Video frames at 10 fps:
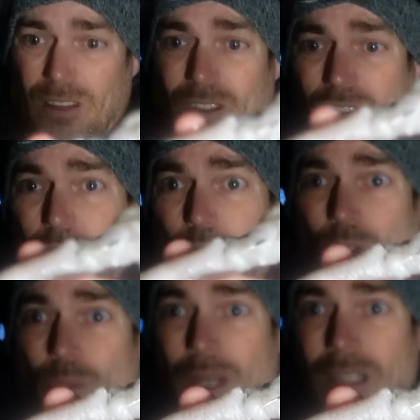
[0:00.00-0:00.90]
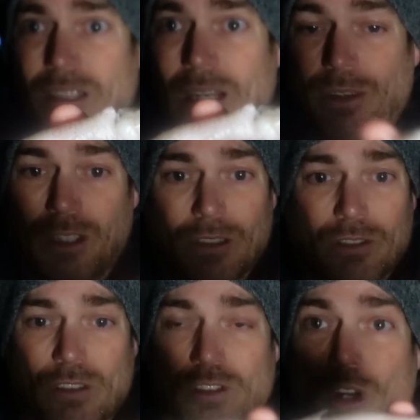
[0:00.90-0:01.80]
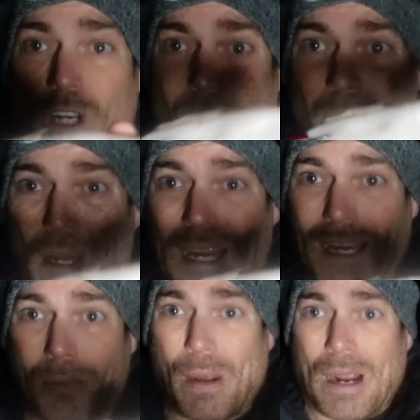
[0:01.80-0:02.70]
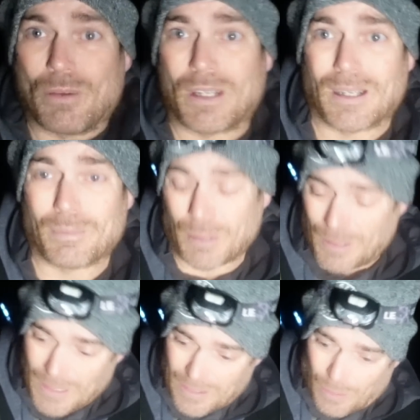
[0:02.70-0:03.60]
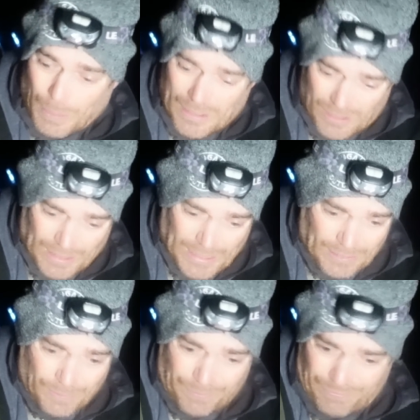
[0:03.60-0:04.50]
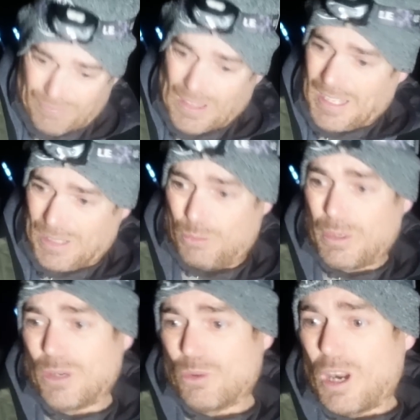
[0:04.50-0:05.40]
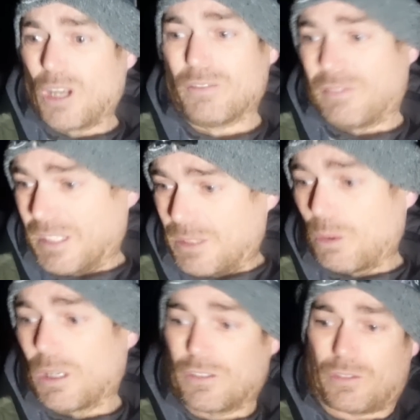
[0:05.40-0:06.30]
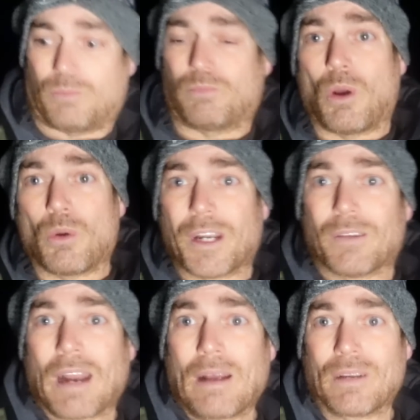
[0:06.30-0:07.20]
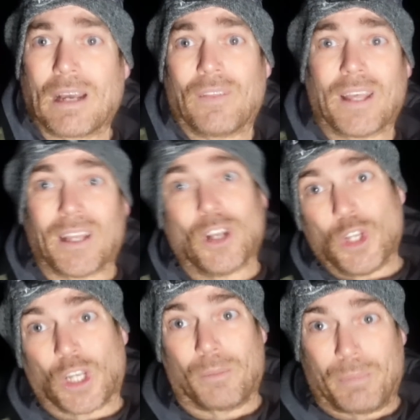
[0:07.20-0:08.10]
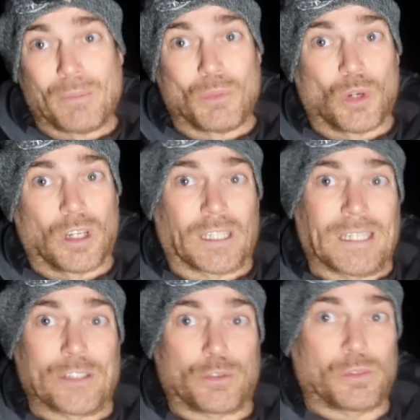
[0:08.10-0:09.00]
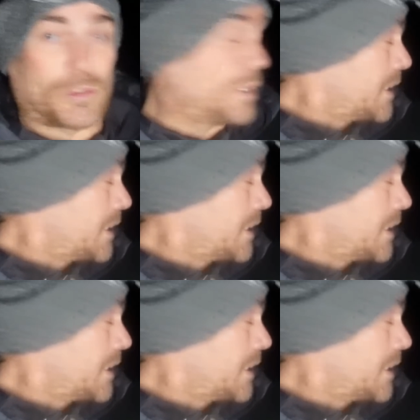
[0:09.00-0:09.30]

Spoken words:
It's still got the wings out, you know, so it's not completely bound up. So basically, it will, hopefully, while it's rolling around out there, look a bit more like a natural squid.